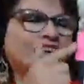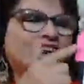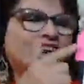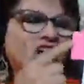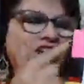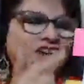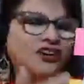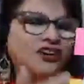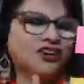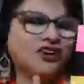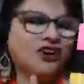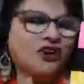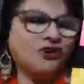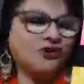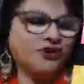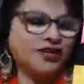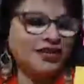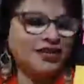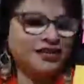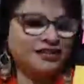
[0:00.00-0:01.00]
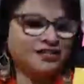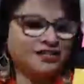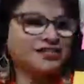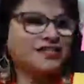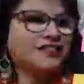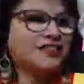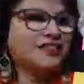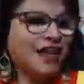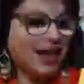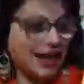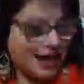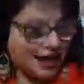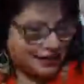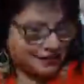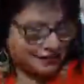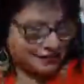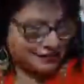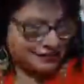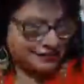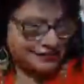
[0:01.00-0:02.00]
color code each
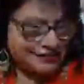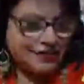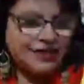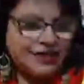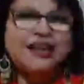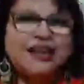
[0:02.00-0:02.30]
class